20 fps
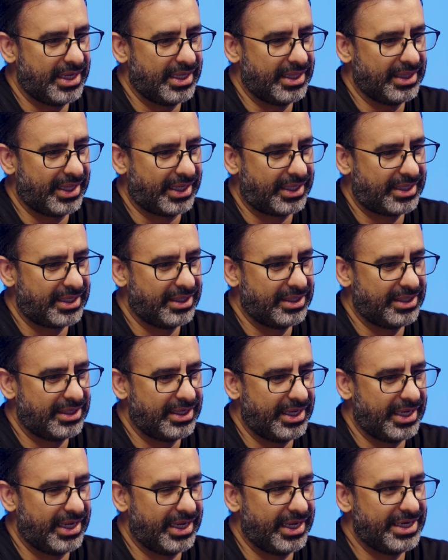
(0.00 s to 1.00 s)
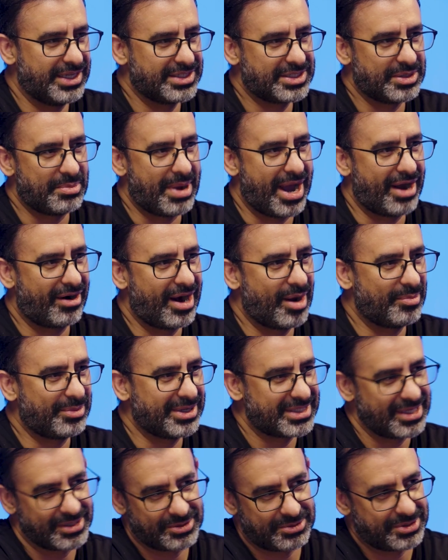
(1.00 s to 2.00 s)
like, it doesn't matter how many
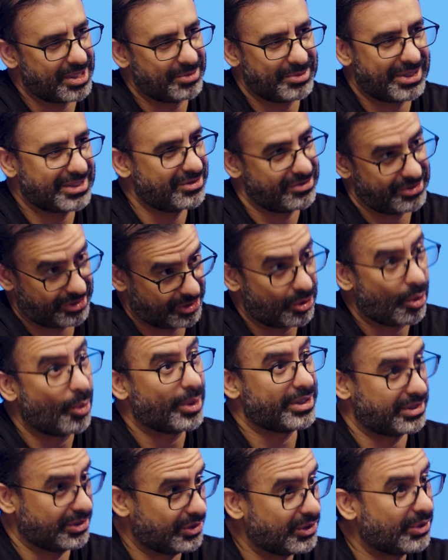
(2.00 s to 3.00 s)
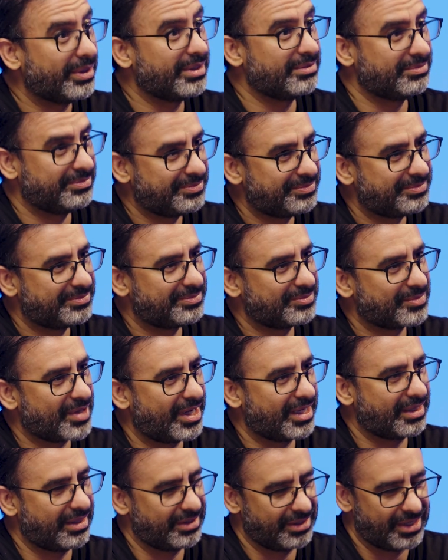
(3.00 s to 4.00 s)
times we tell them not to, they're going to do it.
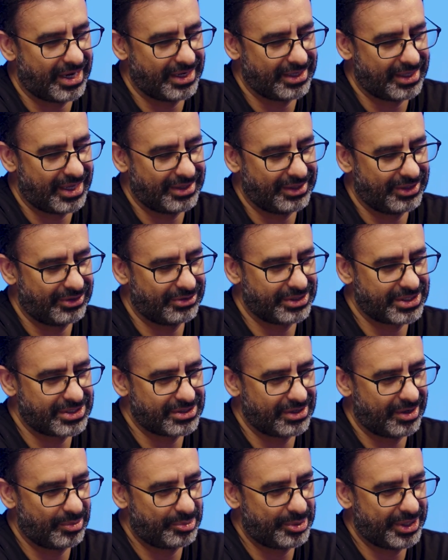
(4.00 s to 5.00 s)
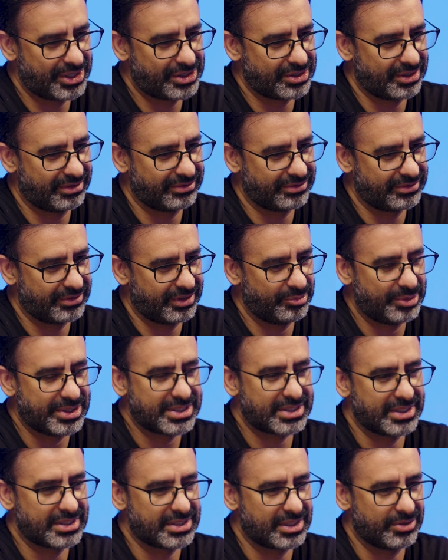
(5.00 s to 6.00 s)
Like, I literally saw a pitch of a
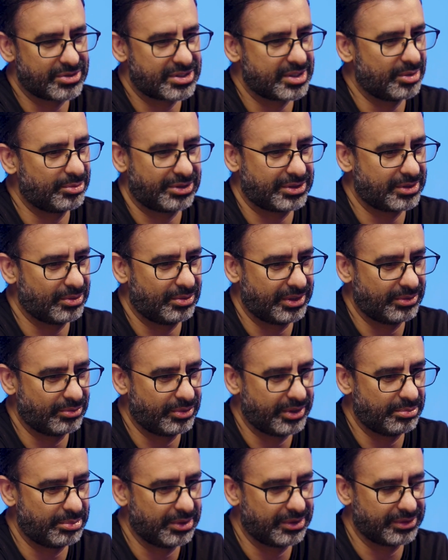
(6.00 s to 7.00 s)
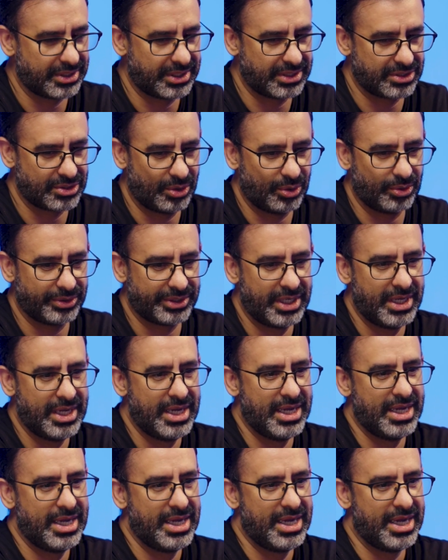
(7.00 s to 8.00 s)
business that was similar to one we built and sold.
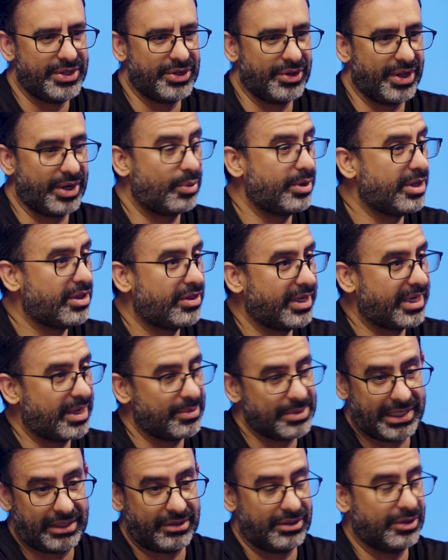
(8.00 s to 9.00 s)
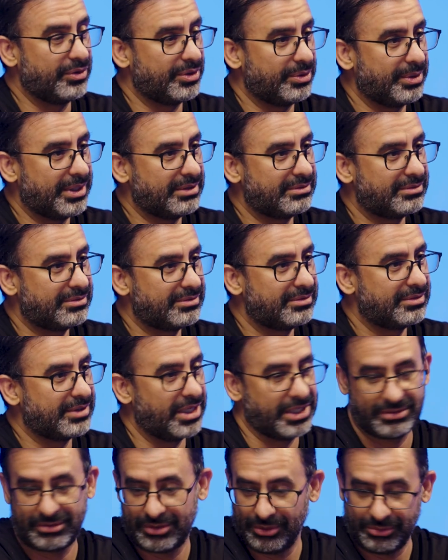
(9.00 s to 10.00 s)
They're like, what do you think? I'm like, don't do it.
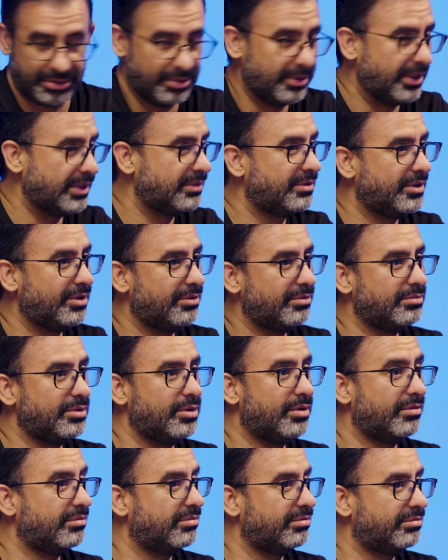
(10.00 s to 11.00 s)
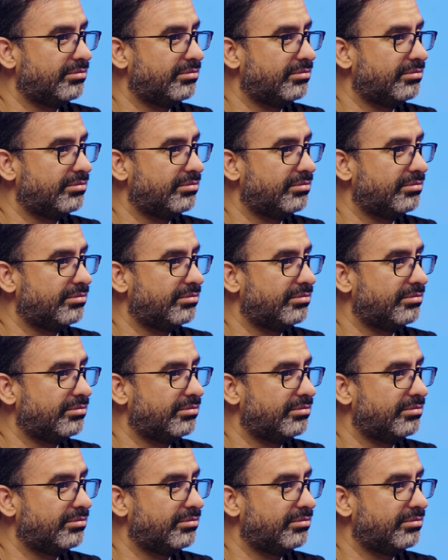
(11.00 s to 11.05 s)
Like, don't do it. You have